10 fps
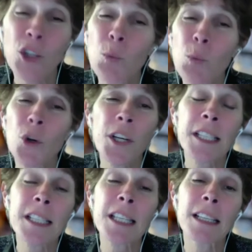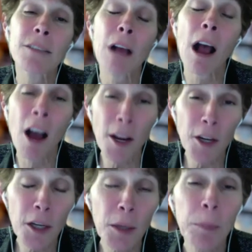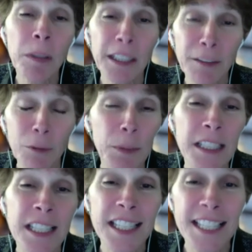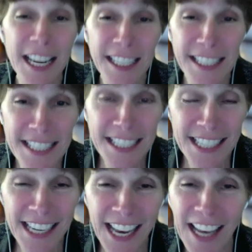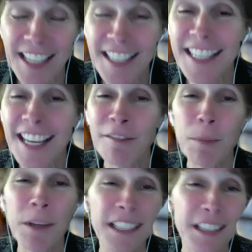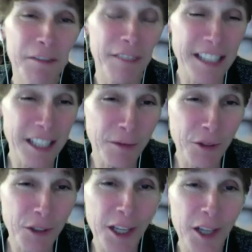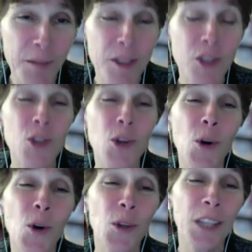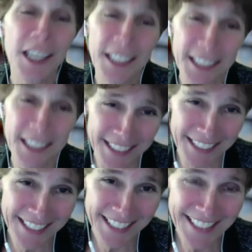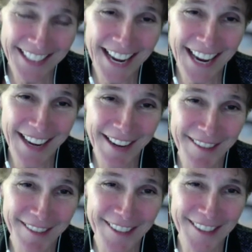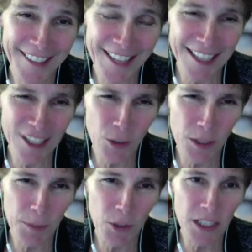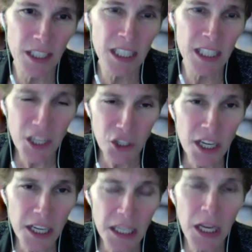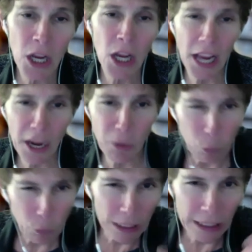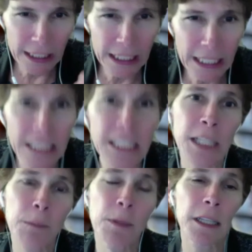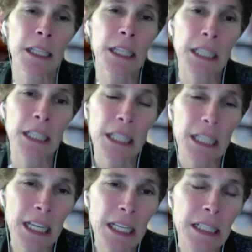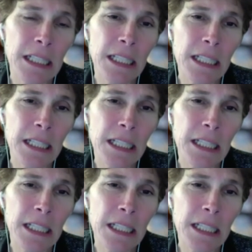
your work is unbelievably stunning, and everybody at the festival is going to be so lucky to have a chance to experience such a really intimate and